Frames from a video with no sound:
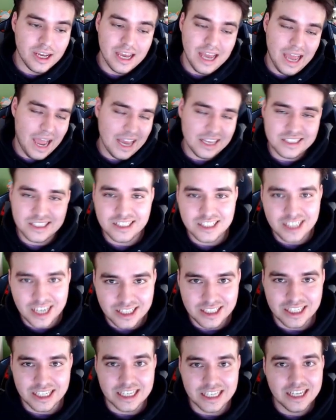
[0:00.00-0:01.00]

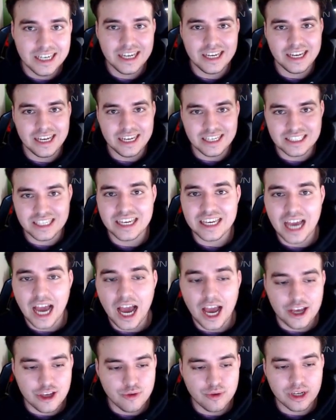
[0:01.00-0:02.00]
Jeanty is a
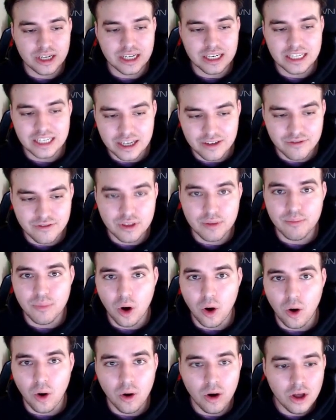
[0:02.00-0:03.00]
guy you can give the
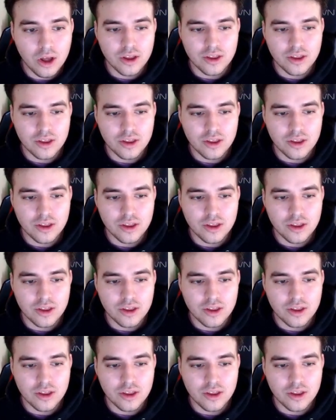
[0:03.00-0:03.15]
ball